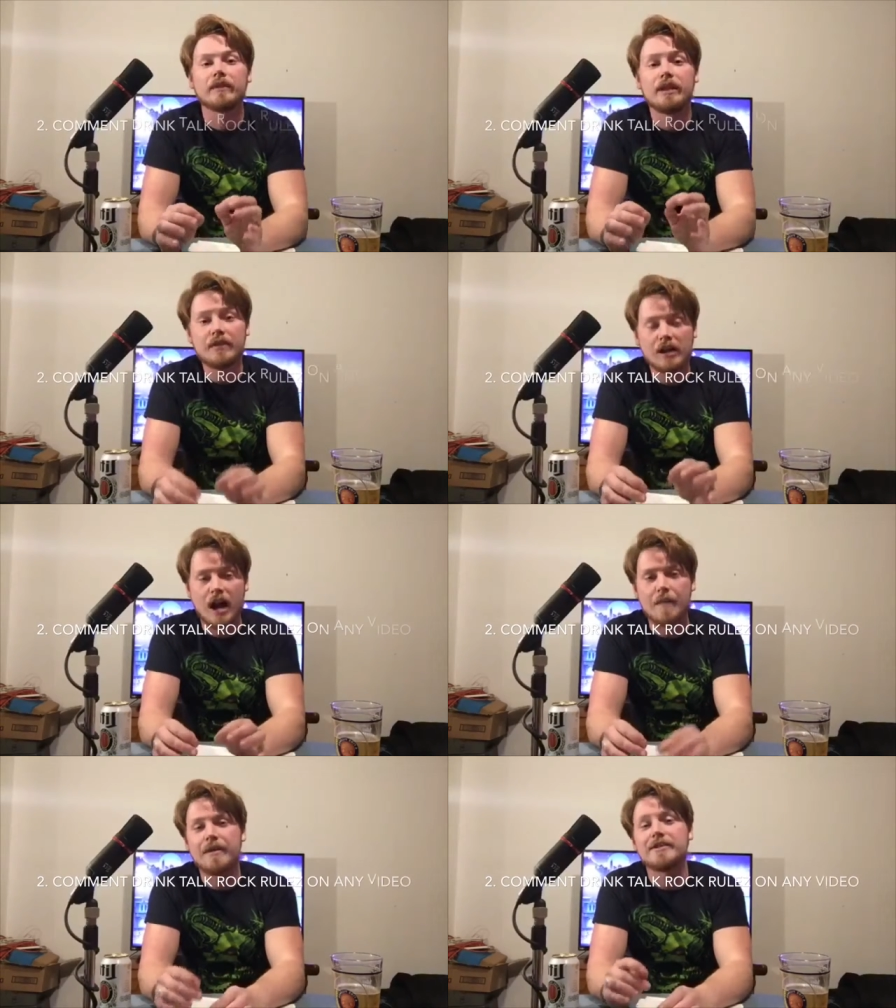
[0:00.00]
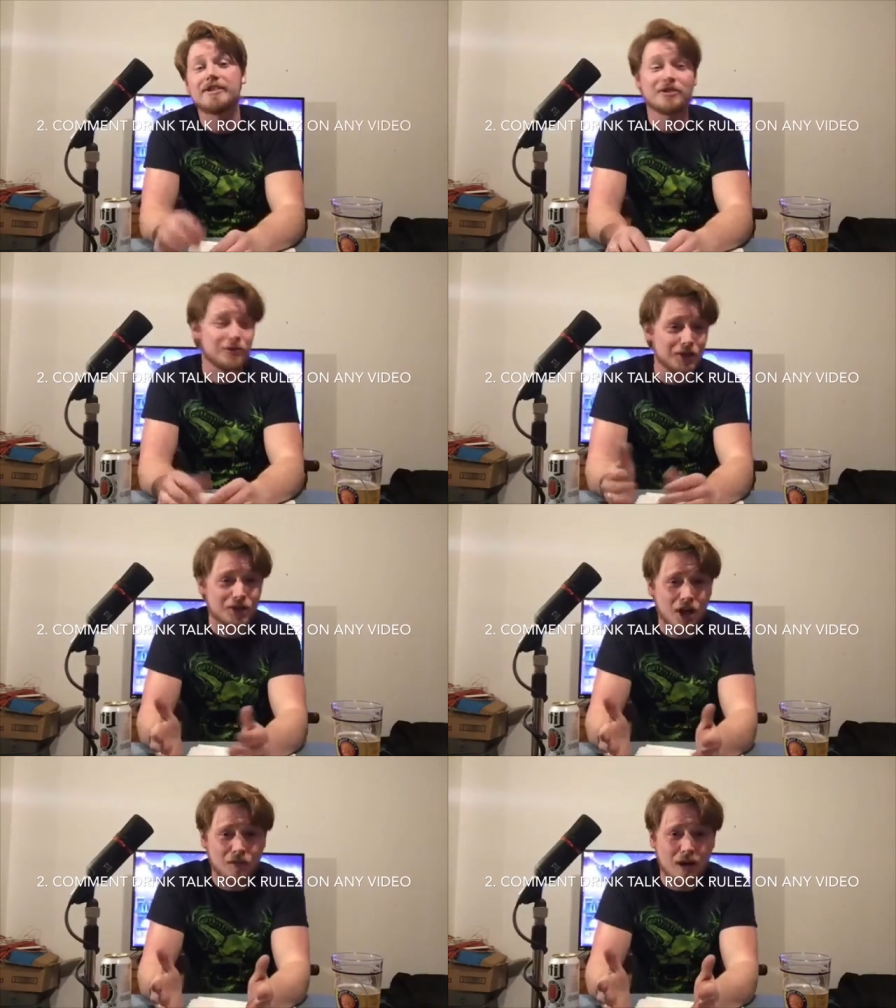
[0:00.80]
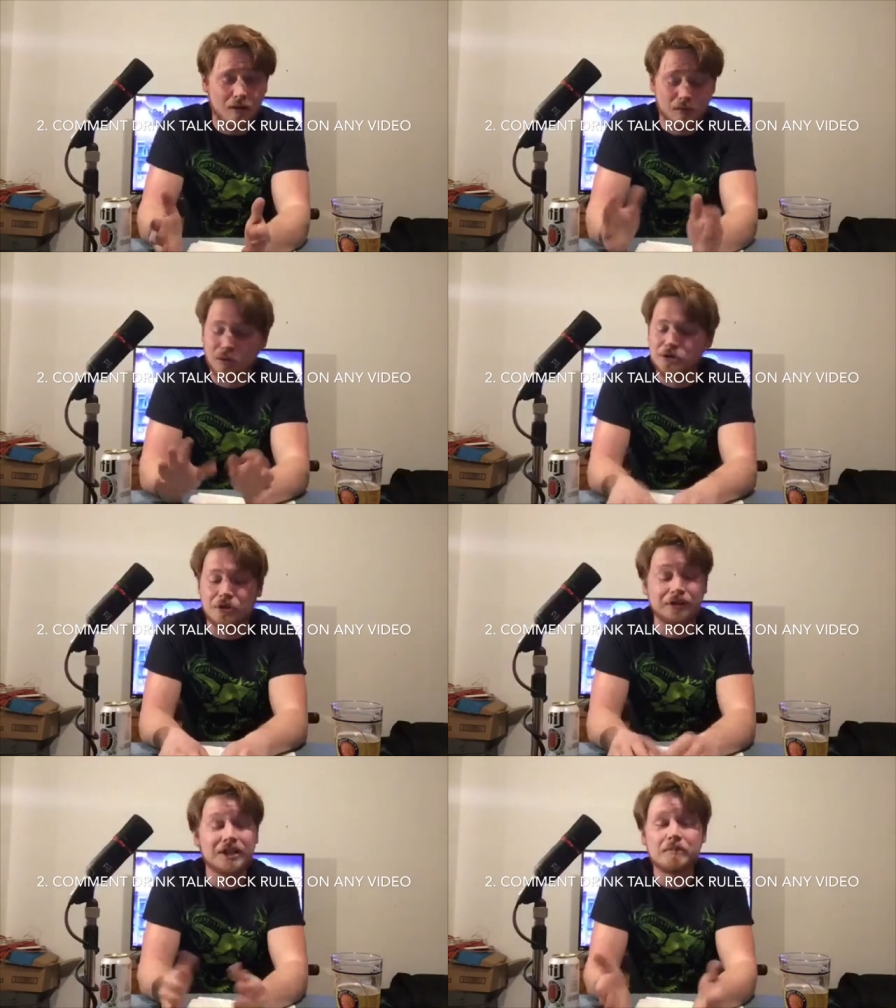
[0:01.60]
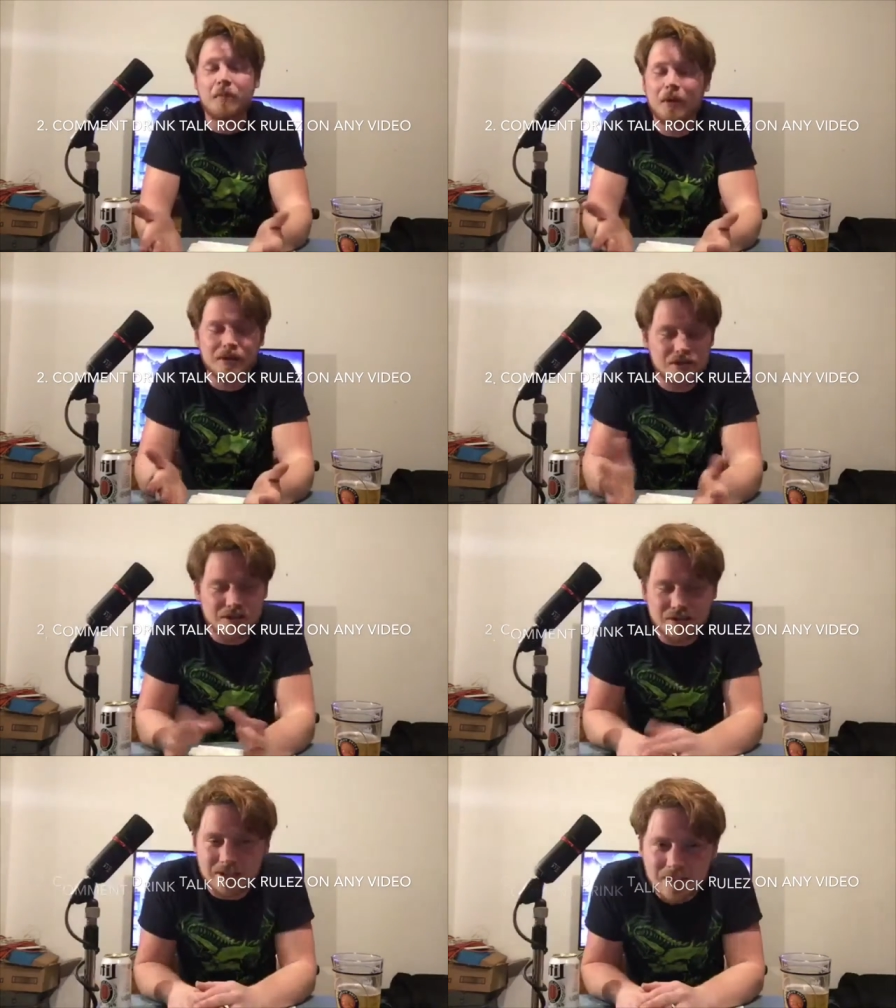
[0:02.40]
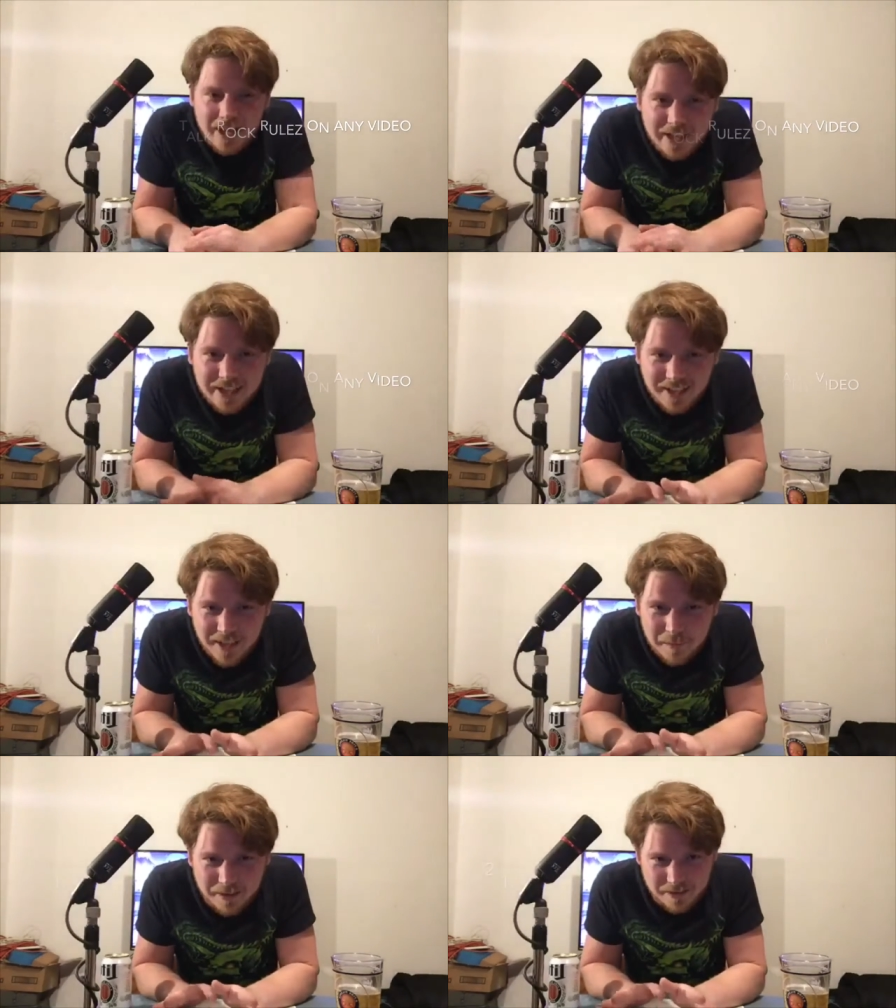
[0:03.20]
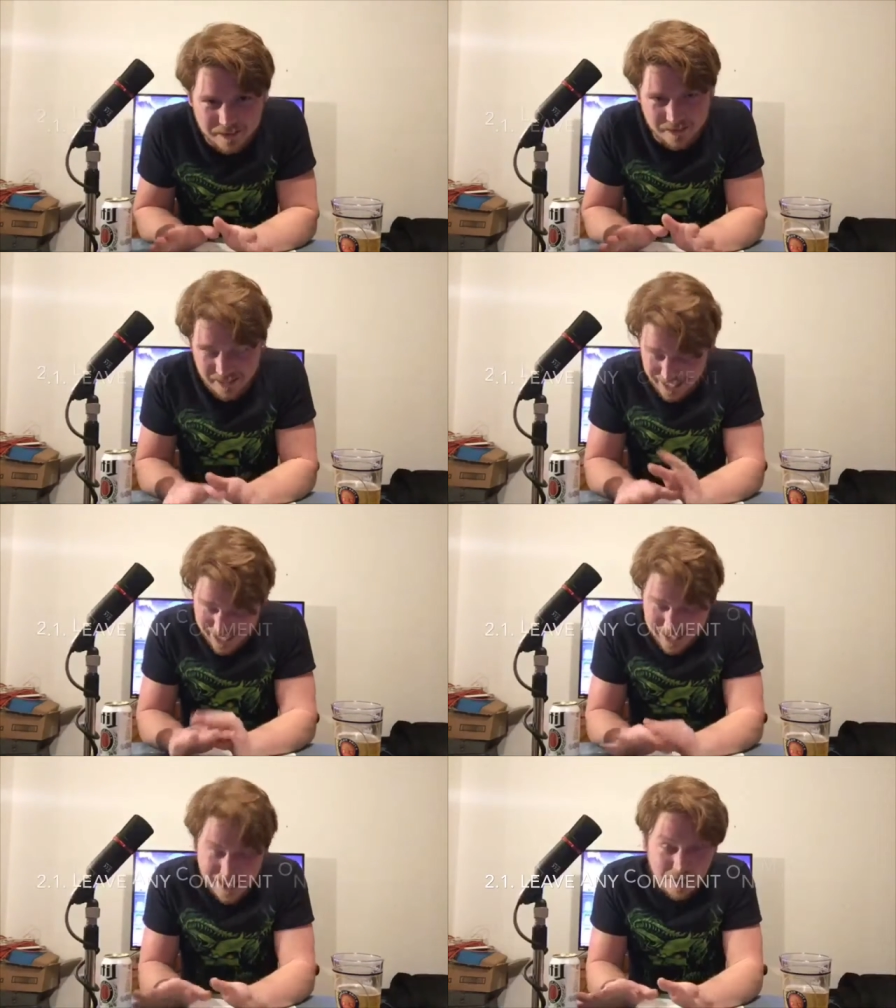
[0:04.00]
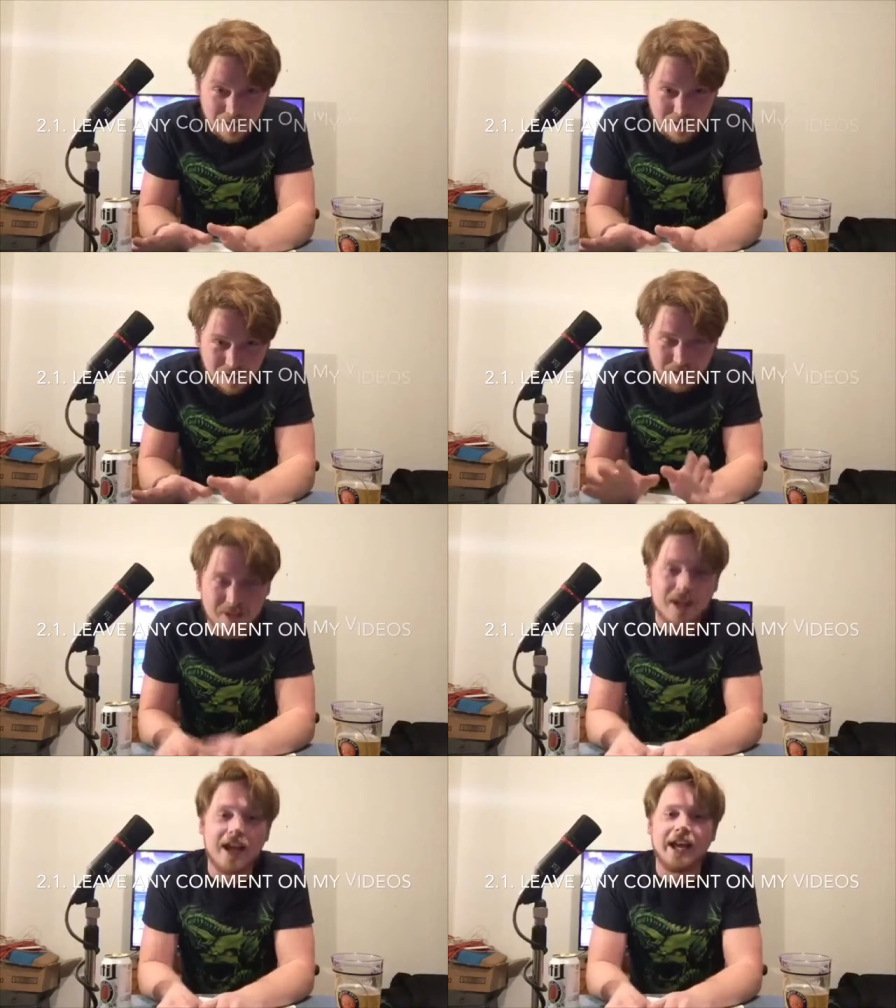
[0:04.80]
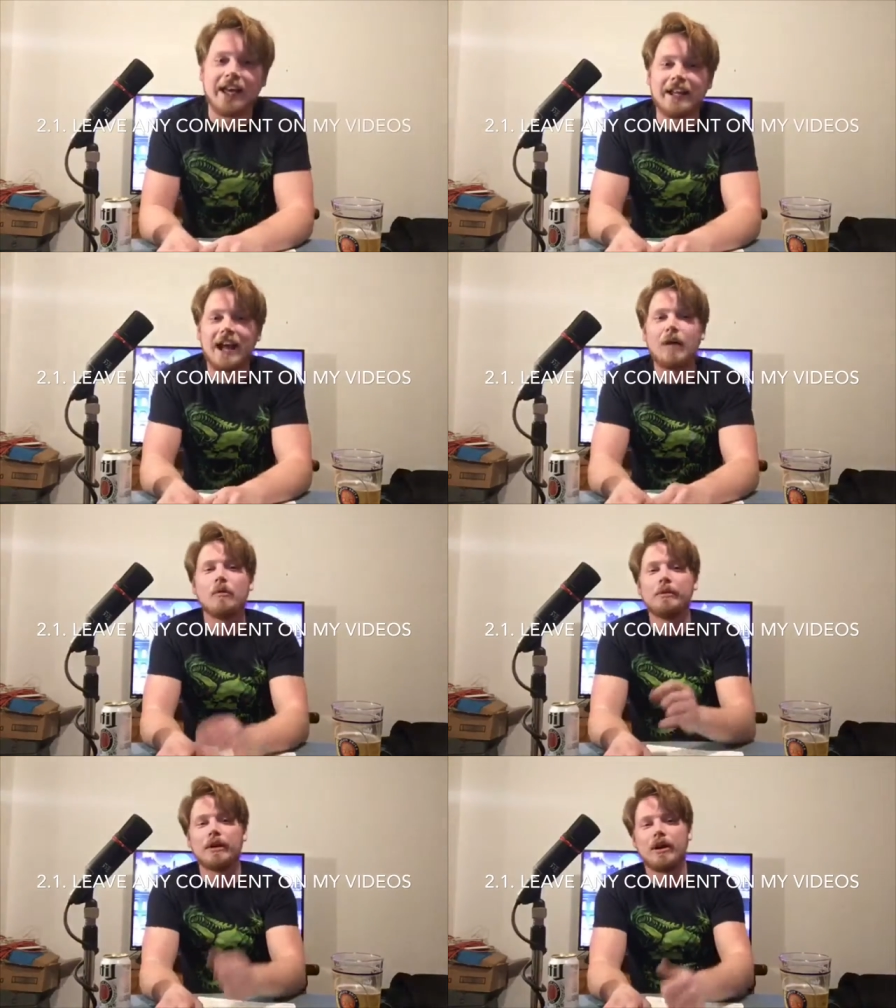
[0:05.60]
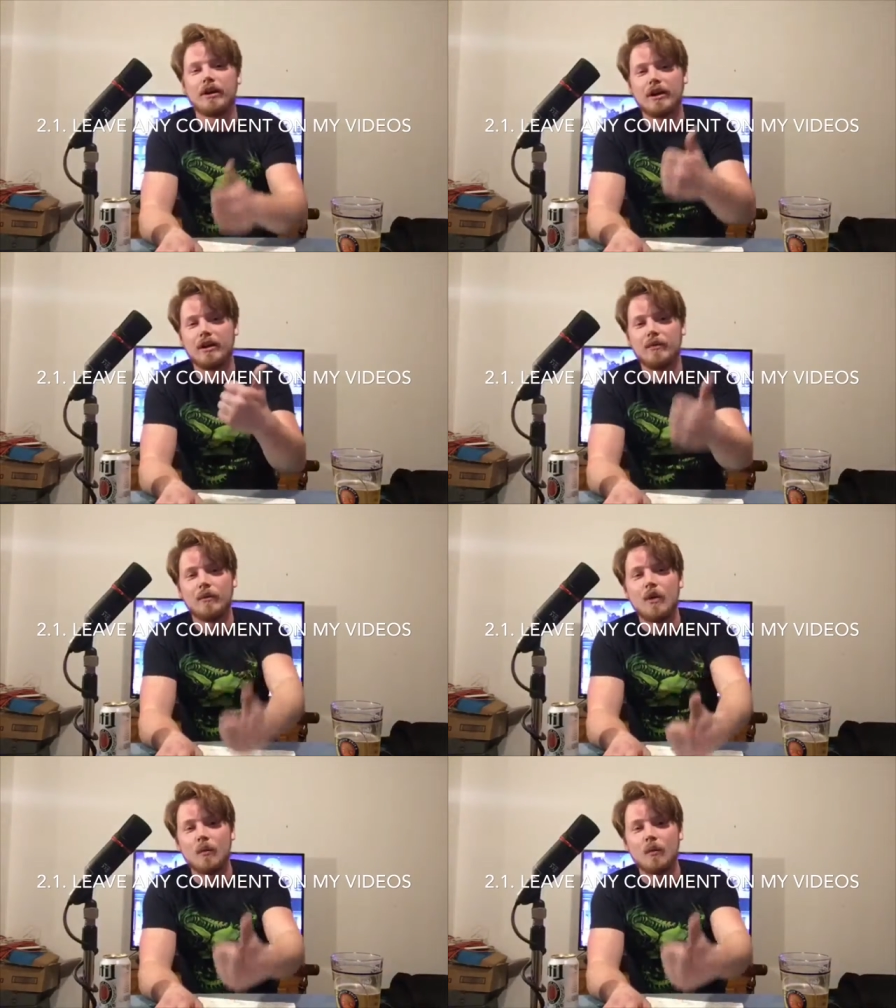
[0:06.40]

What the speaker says: Leave a comment that says Drink Talk Rock rules. Or at this point, just leave any comment at all, and I will put a heart on it.